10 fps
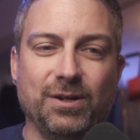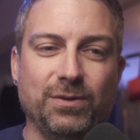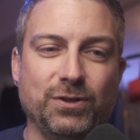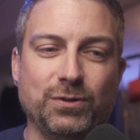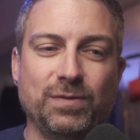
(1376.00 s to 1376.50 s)
you
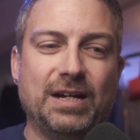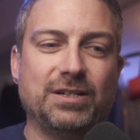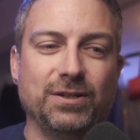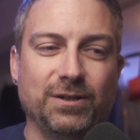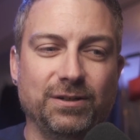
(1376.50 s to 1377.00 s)
know, the
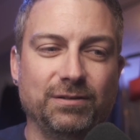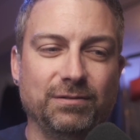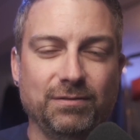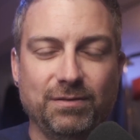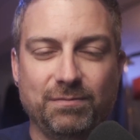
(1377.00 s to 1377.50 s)
director
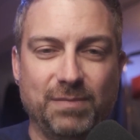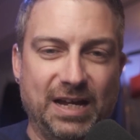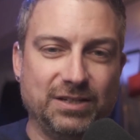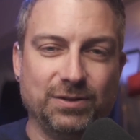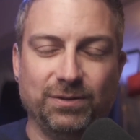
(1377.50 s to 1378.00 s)

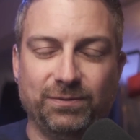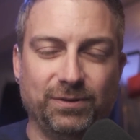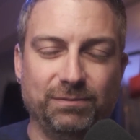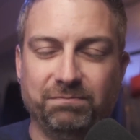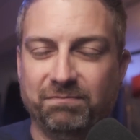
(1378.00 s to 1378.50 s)
mantle
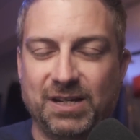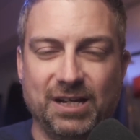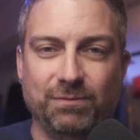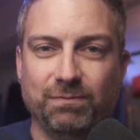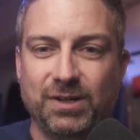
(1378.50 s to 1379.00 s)
for,
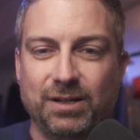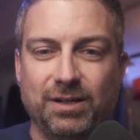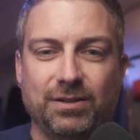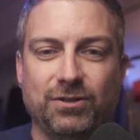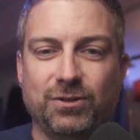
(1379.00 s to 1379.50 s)
you know,
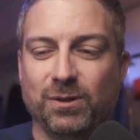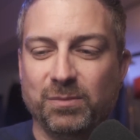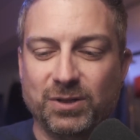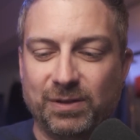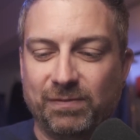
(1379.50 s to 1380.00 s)

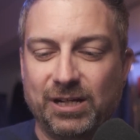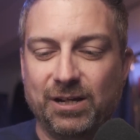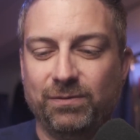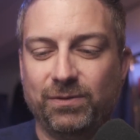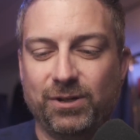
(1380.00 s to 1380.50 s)
shooting a music
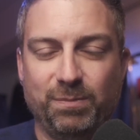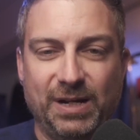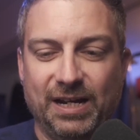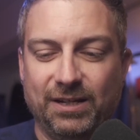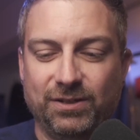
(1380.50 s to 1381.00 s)
video for your
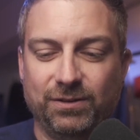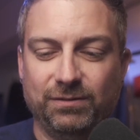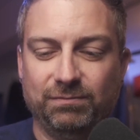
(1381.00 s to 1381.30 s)
band